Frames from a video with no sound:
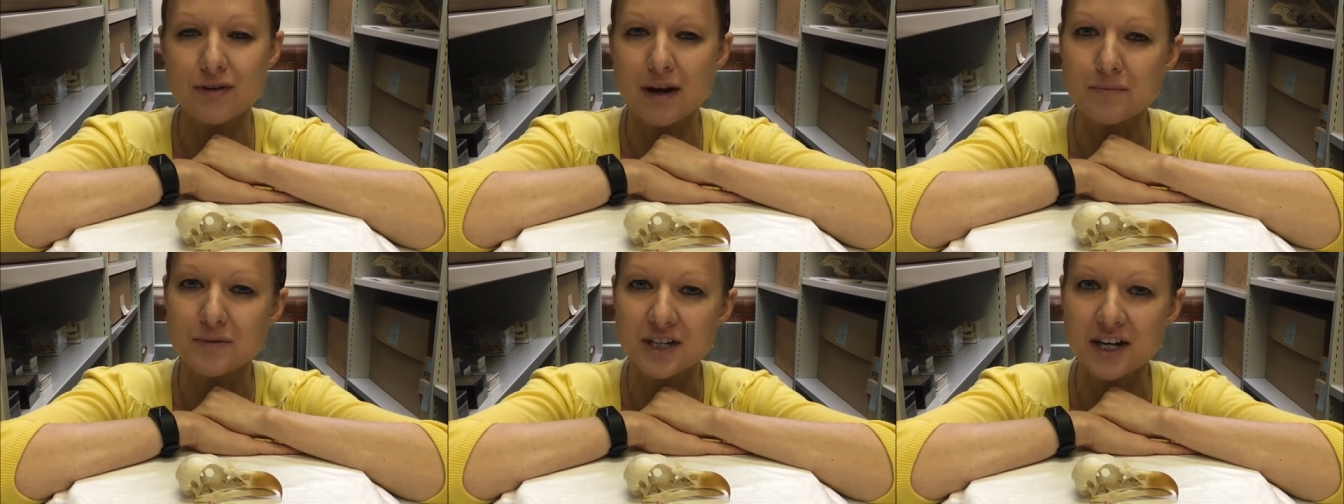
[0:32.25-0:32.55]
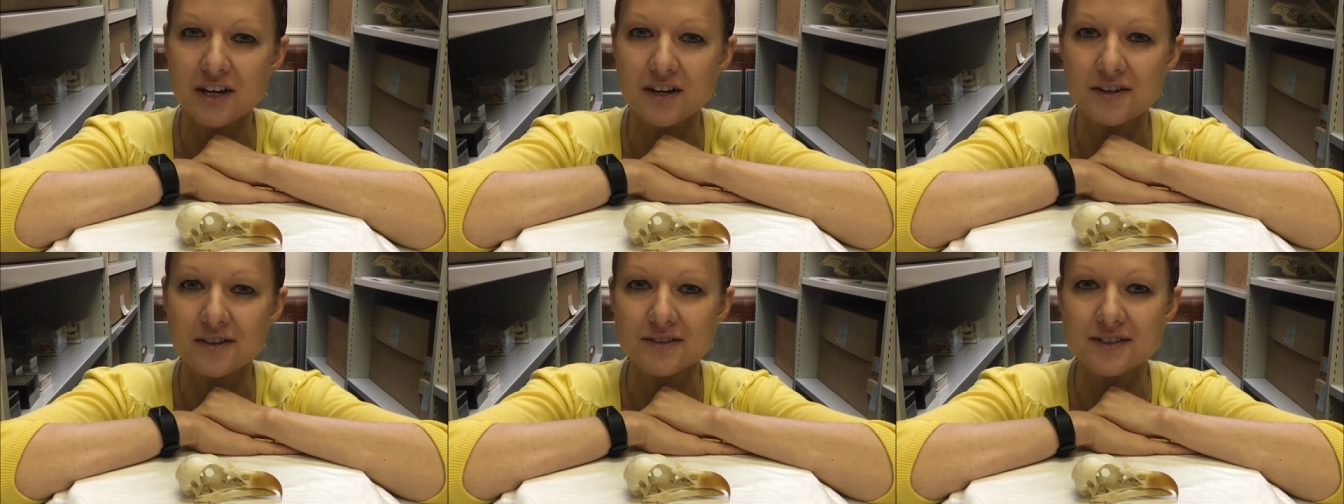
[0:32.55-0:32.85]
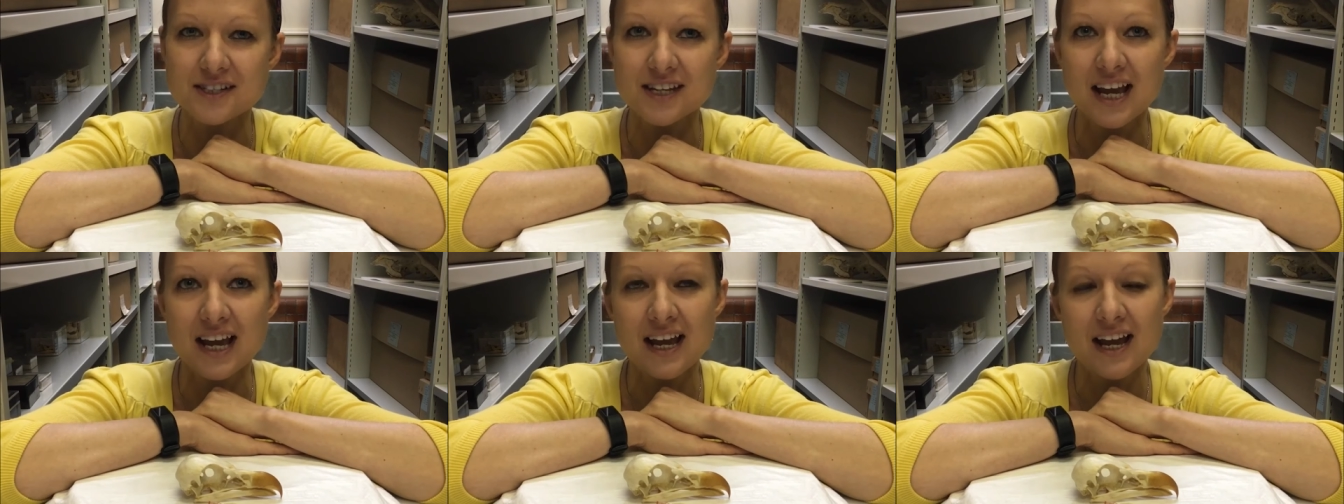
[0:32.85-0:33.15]

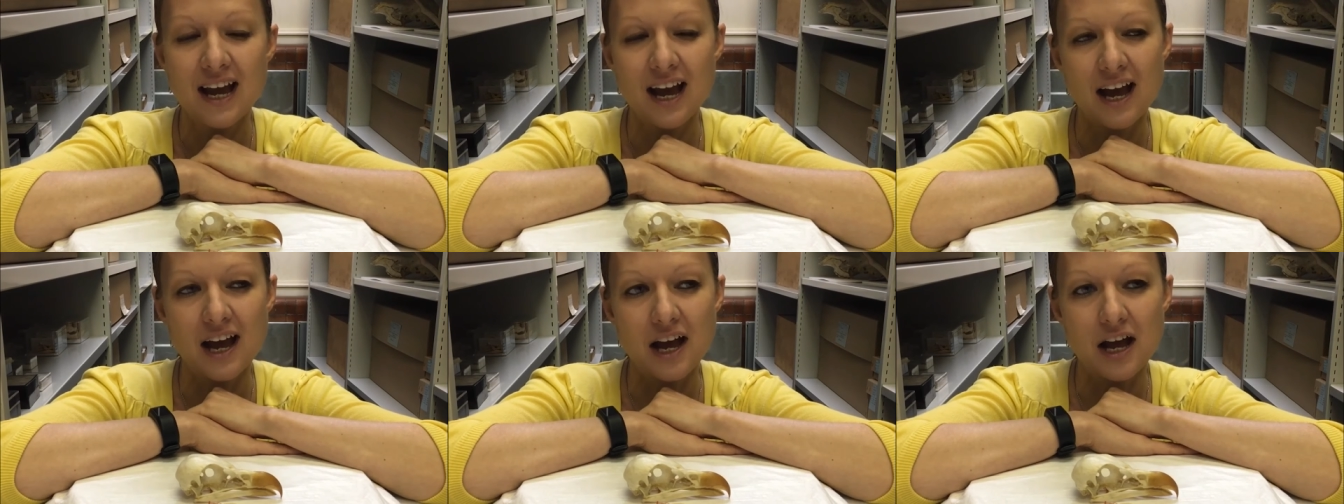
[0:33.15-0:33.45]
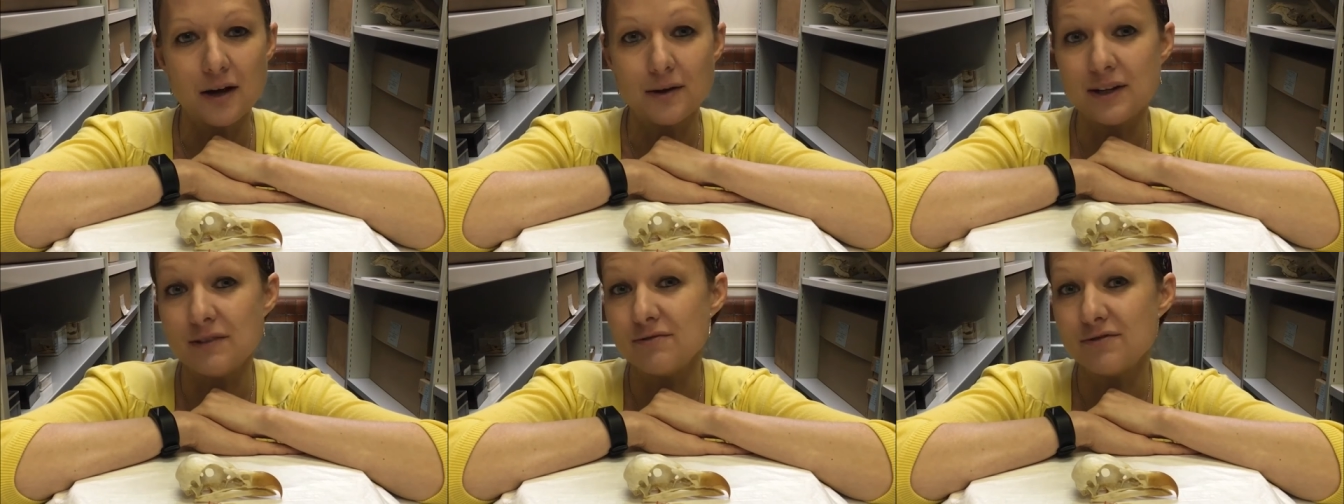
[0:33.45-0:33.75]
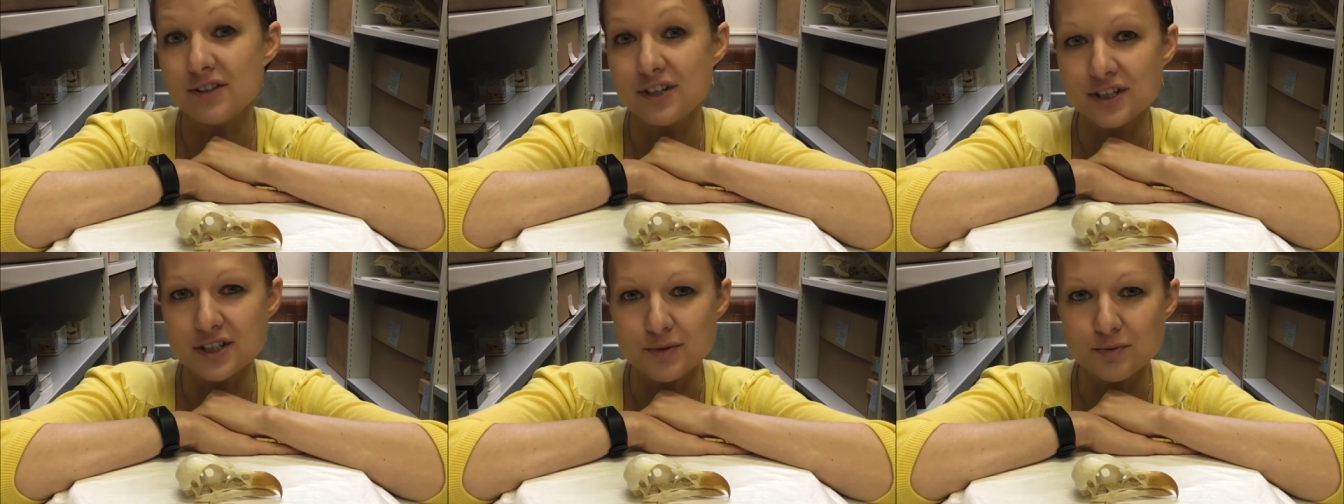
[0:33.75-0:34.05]
reptiles, uh,
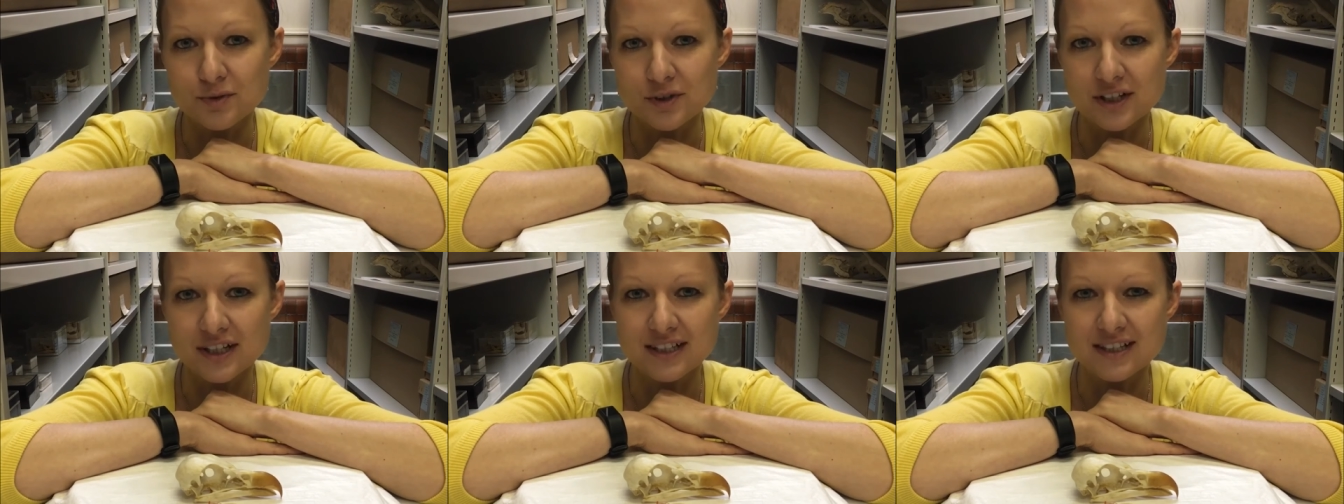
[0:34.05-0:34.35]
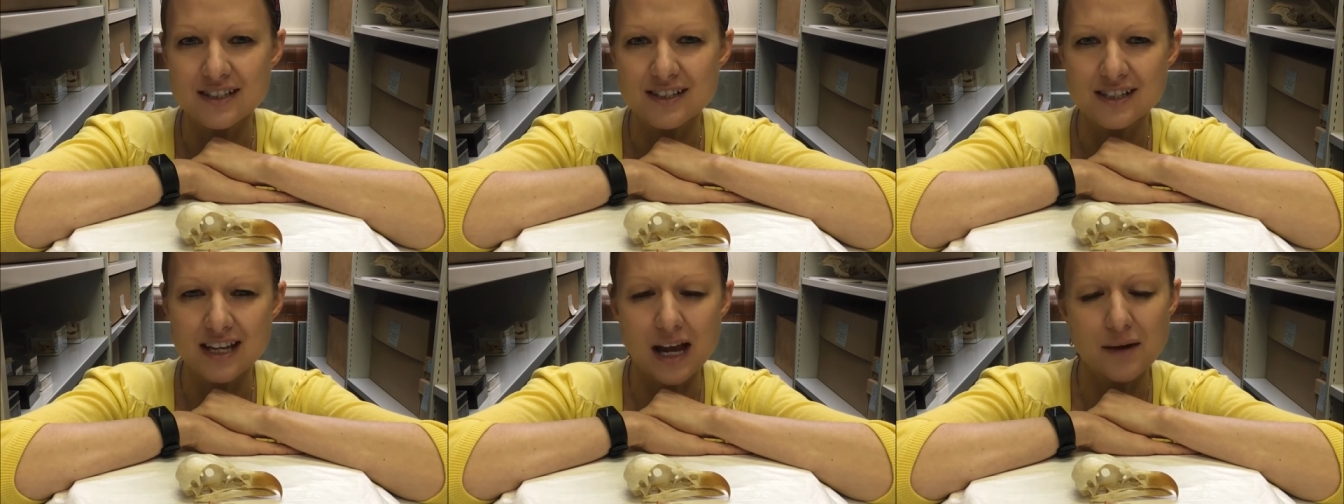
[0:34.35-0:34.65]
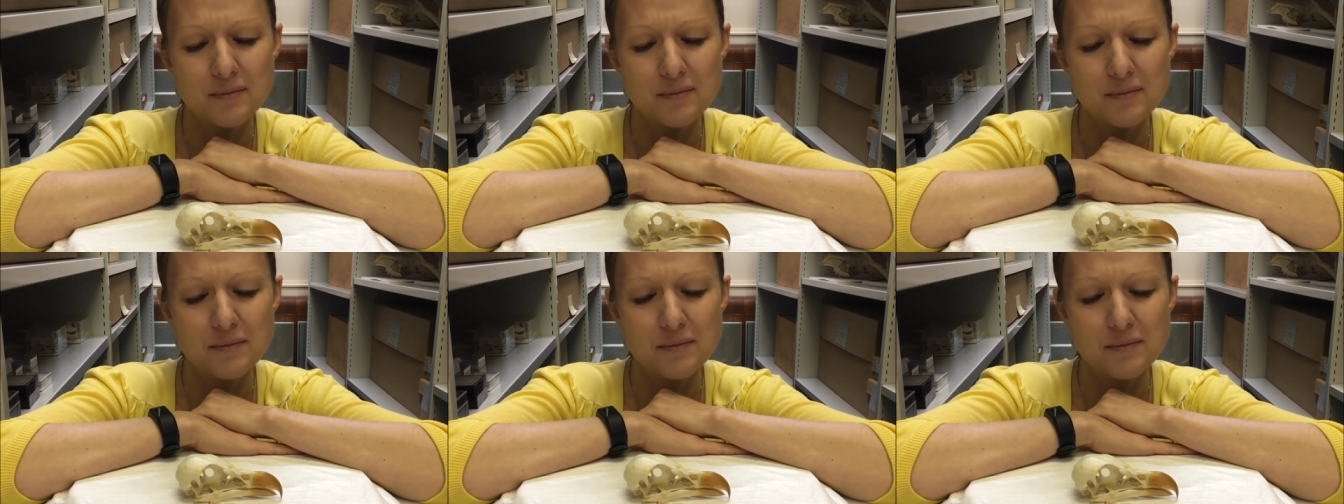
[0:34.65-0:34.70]
invertebrates.